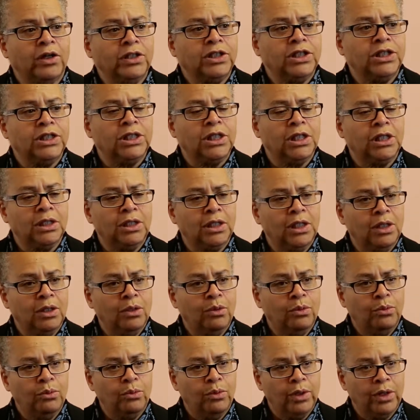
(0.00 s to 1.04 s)

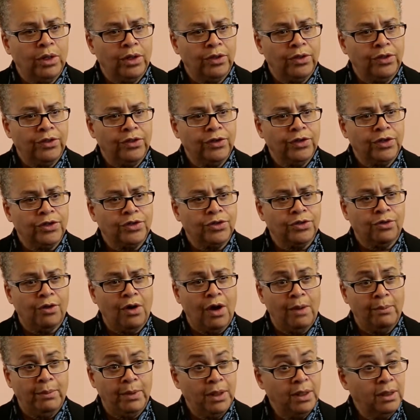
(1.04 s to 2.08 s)
dealing with
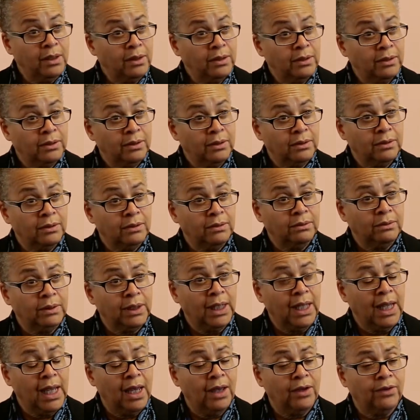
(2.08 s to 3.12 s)
trauma. We
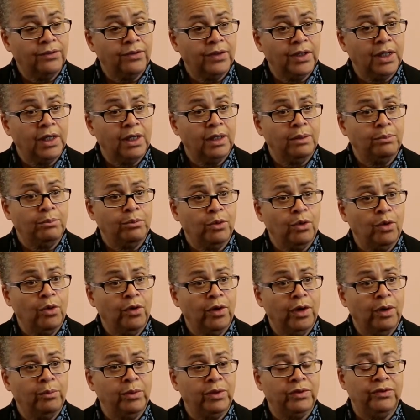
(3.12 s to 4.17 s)
have a
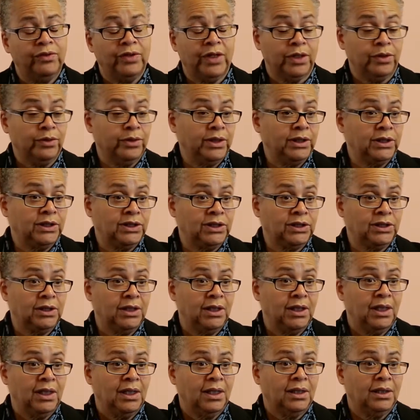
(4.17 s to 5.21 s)
program with veterans
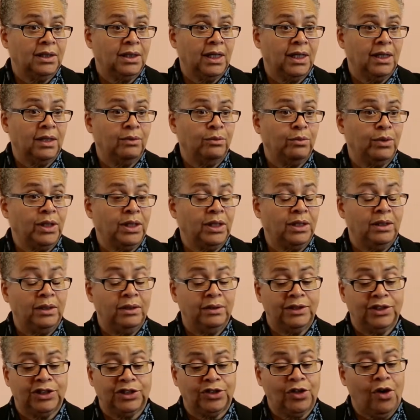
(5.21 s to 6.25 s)
that we
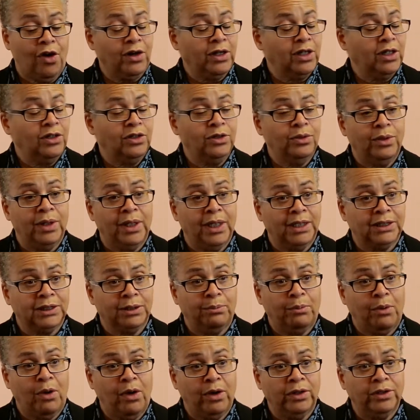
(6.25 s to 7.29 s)
started doing as a
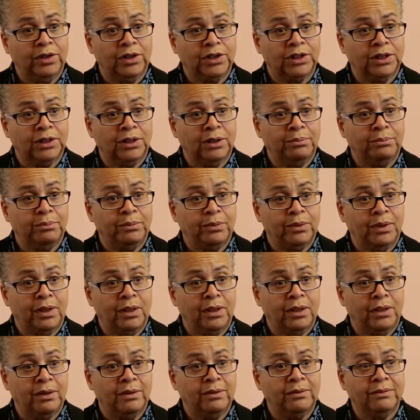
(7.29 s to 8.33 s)
partnership
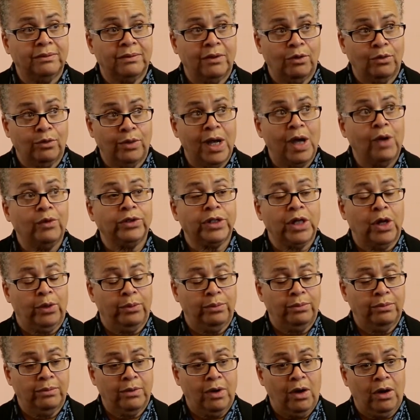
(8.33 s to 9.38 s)
around
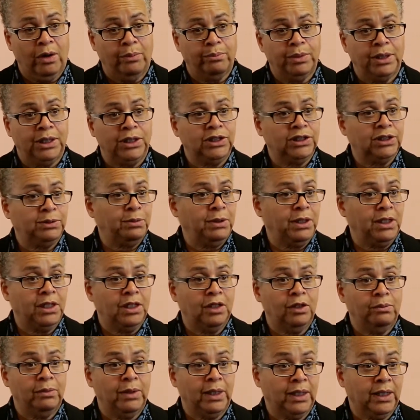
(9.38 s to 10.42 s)
our piece, Speed
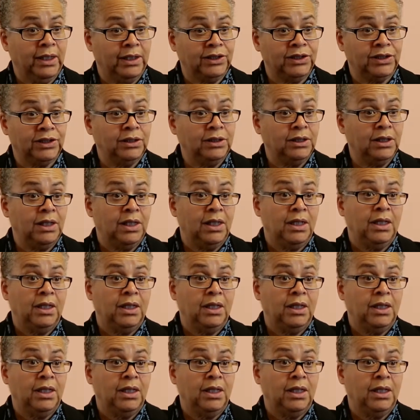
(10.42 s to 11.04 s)
Killed My Cousin,